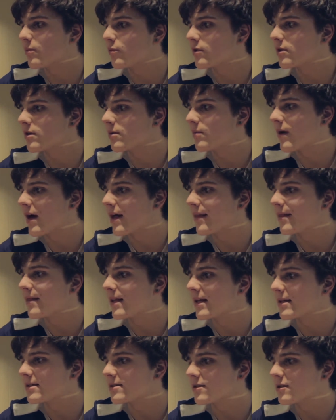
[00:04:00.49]
up with the bad
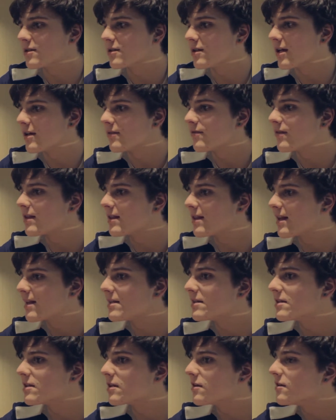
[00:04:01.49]
things in your life and
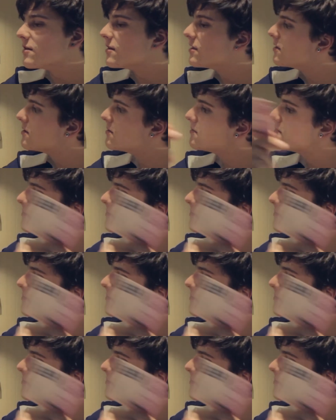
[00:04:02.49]
let in the good.